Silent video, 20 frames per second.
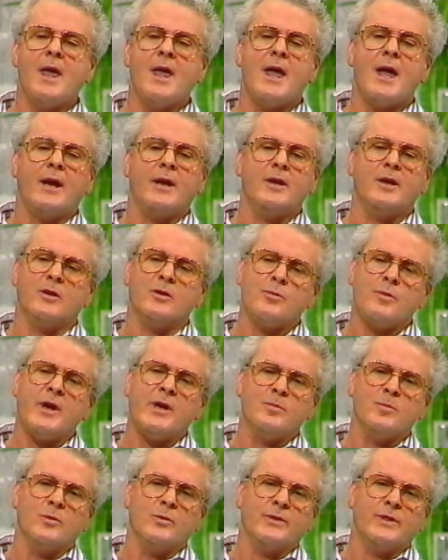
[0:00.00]
And an
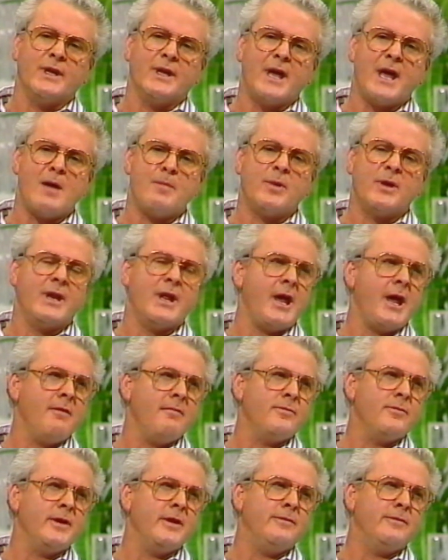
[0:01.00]
incredible thing happened.
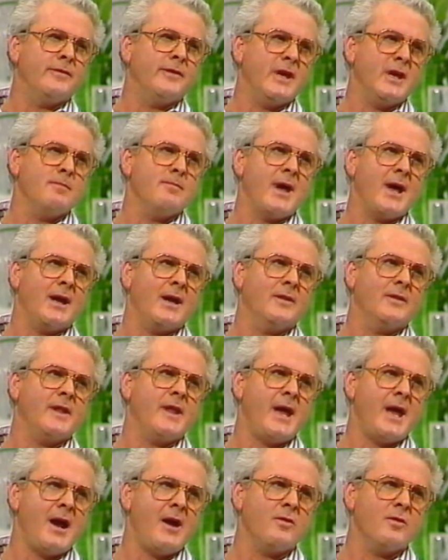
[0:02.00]
Every female in
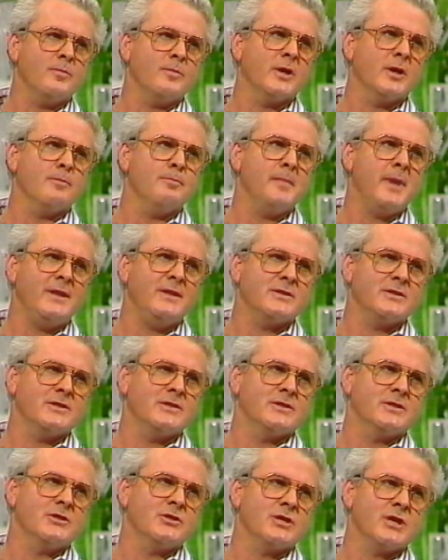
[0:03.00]
the harem
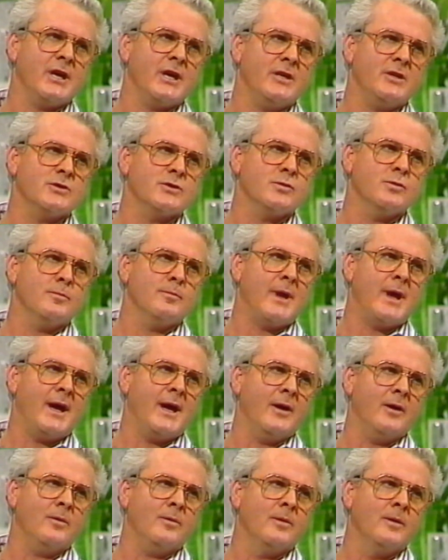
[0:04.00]
commences to change to a
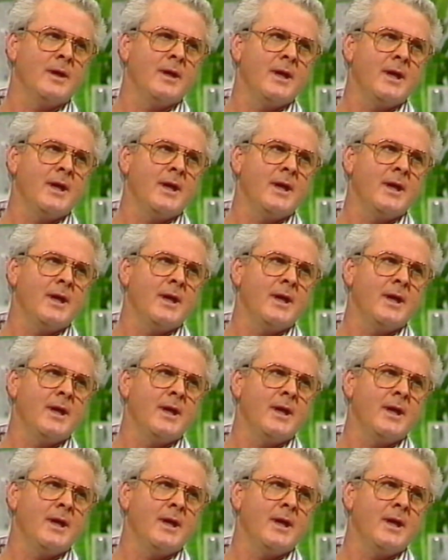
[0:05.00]
male.